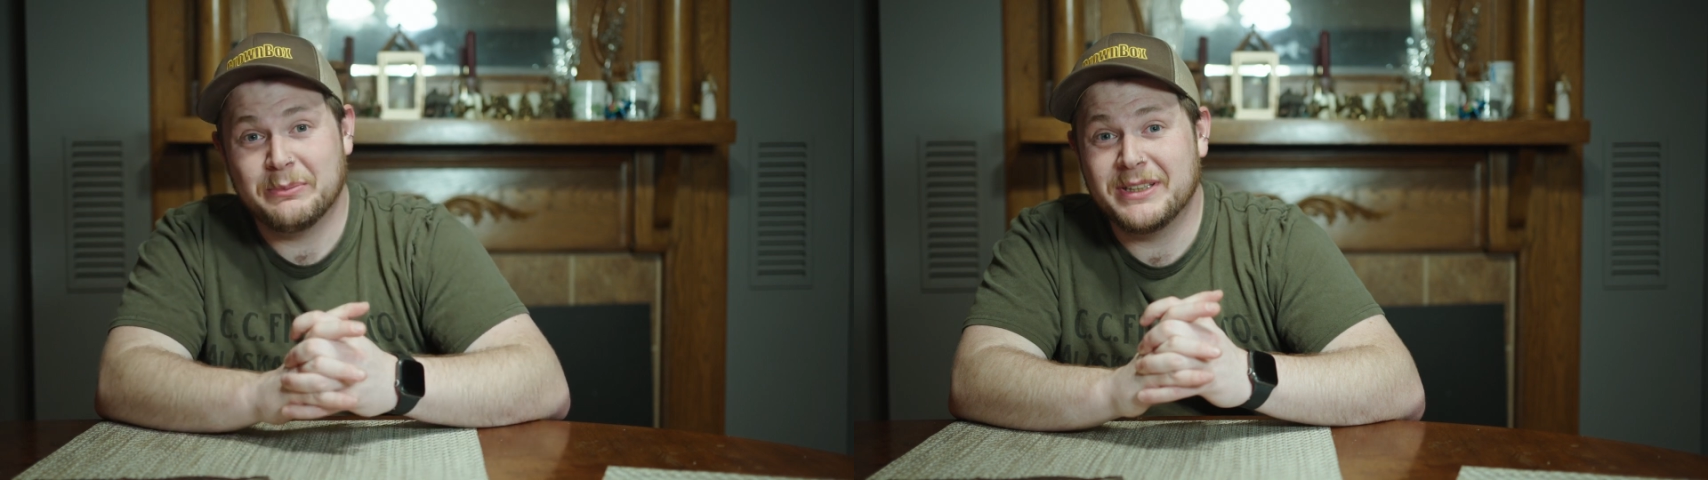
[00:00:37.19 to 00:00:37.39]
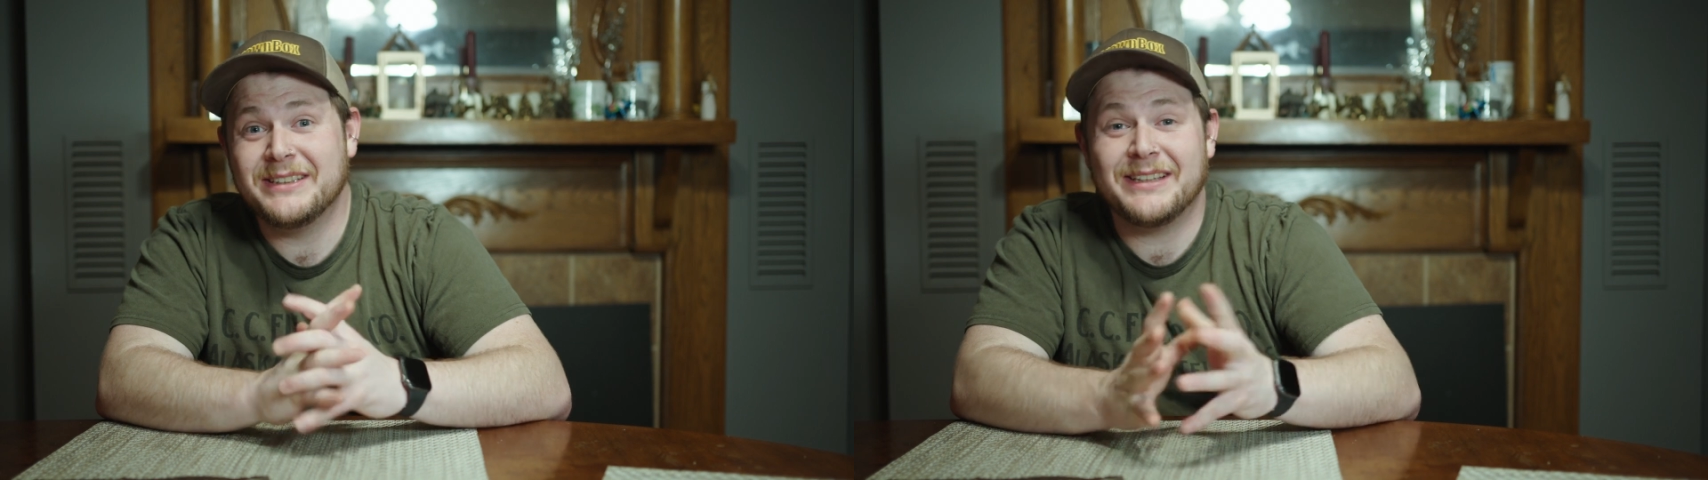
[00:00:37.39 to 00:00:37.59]

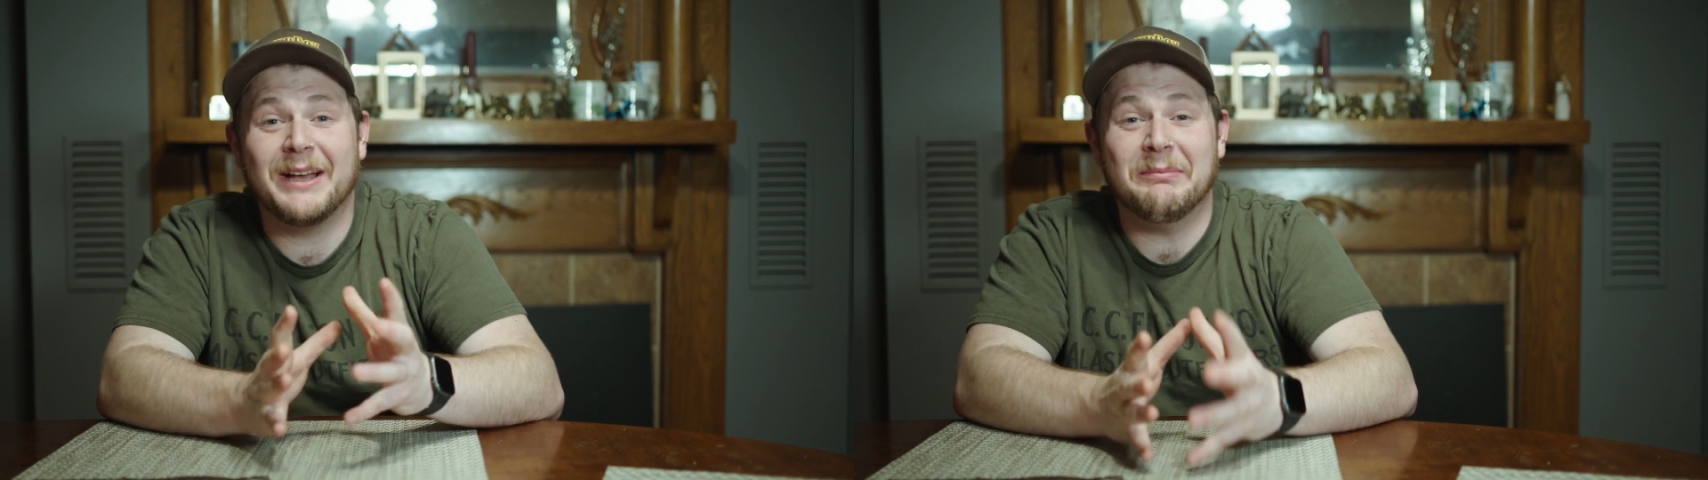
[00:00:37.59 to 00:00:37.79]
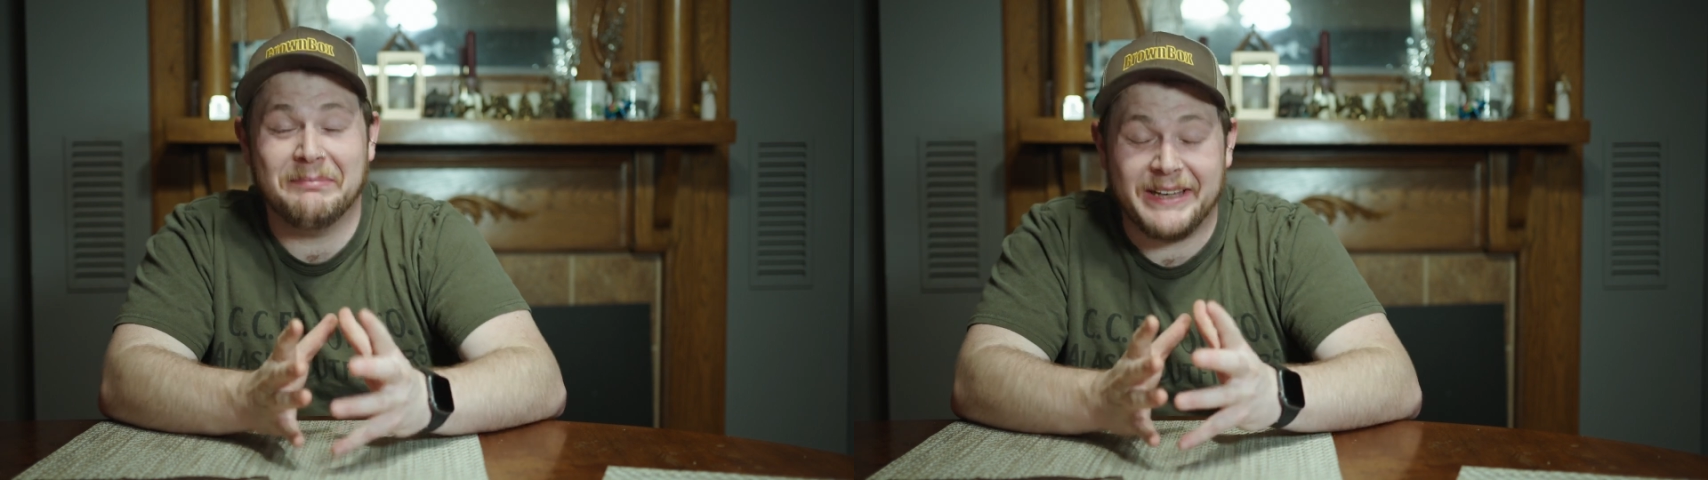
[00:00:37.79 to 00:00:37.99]
please
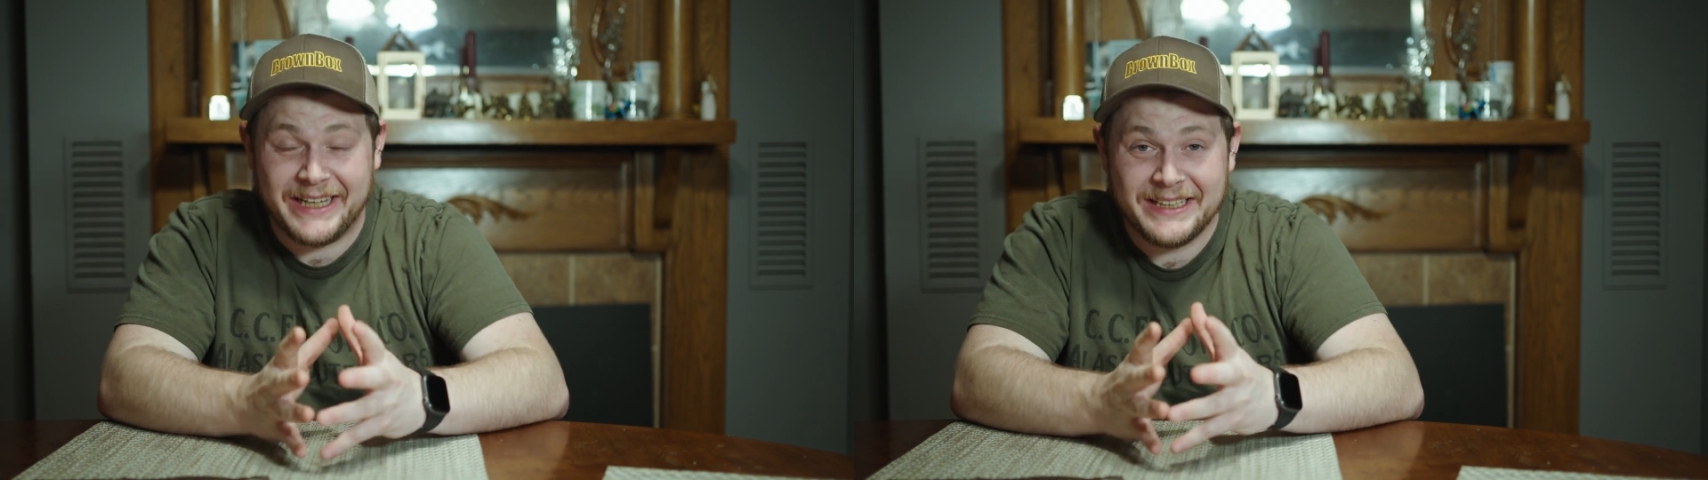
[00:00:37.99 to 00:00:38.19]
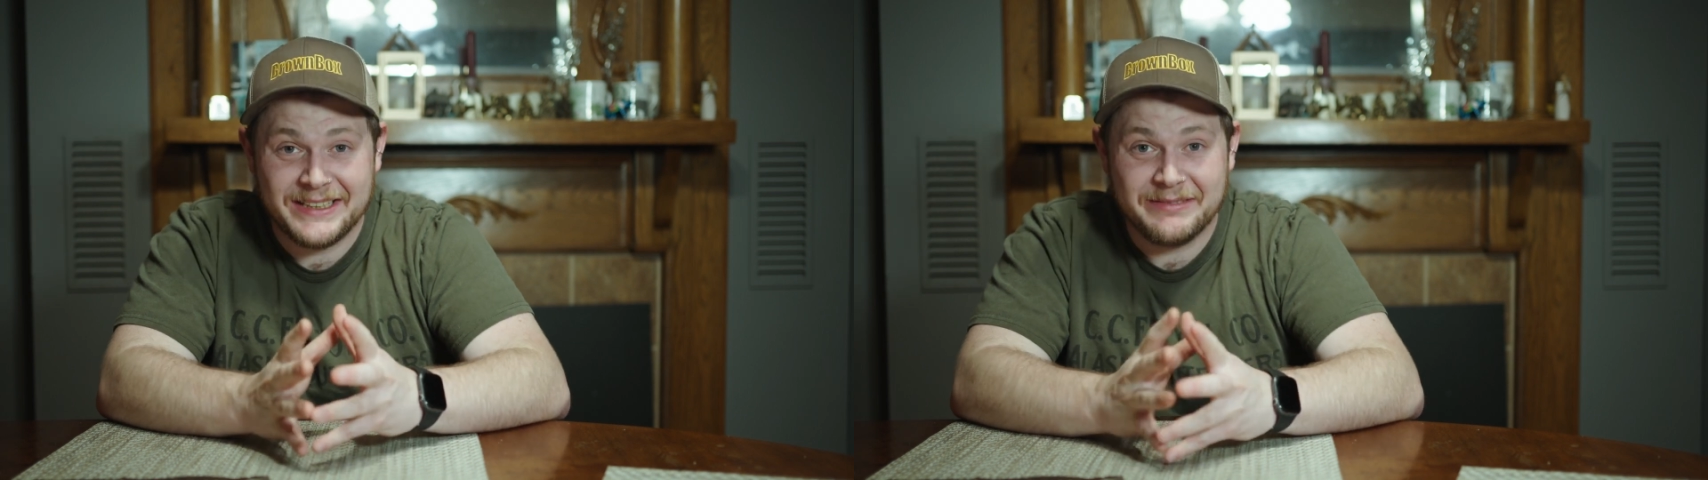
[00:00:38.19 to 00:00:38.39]
help
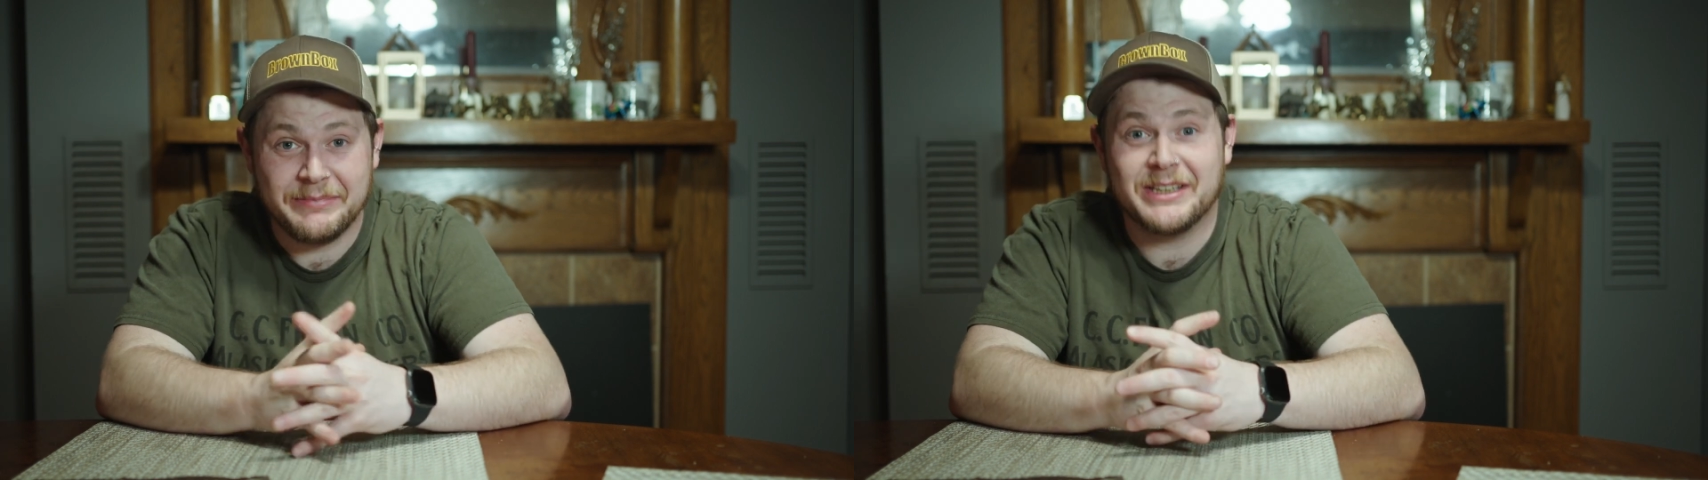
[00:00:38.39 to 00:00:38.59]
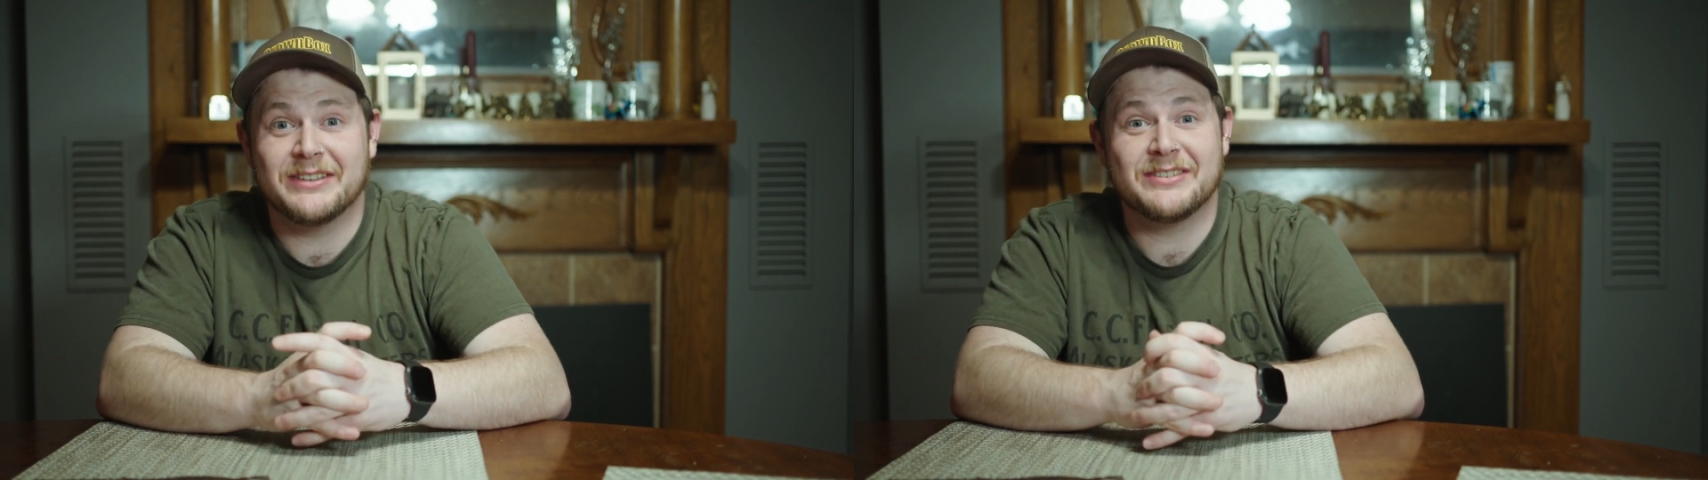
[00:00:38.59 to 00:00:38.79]
me,
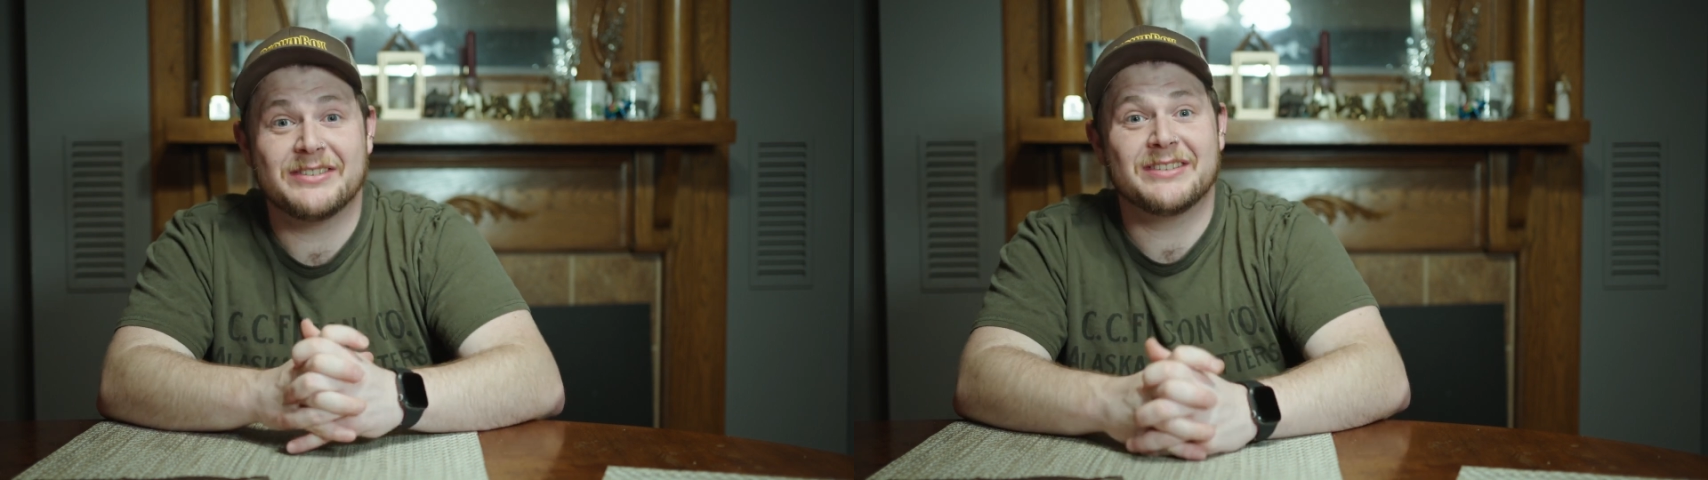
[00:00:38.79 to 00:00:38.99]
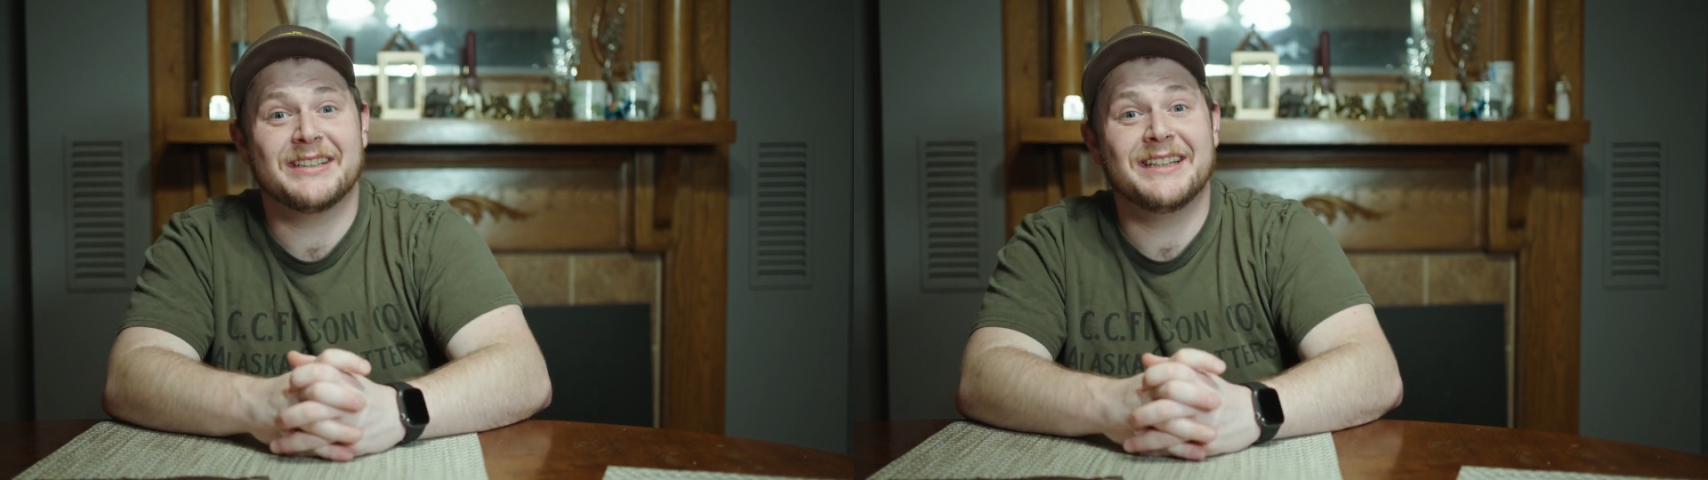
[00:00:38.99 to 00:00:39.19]
because